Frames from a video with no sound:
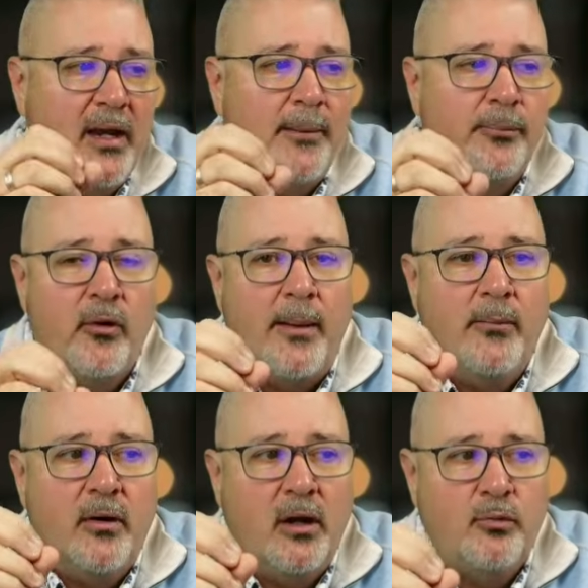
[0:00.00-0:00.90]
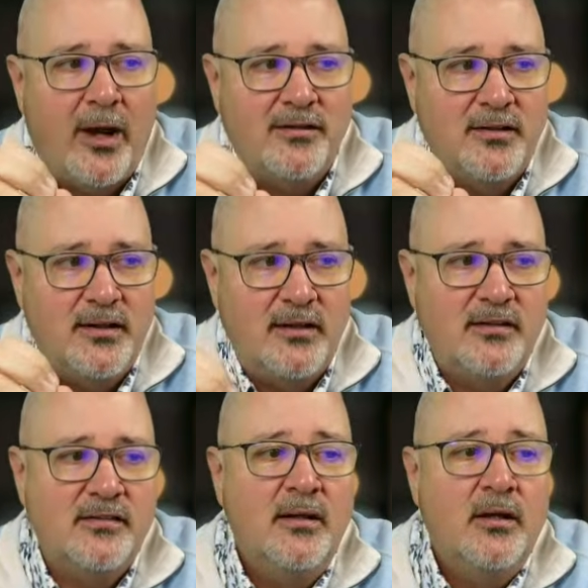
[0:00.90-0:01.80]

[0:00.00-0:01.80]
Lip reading: a primary residence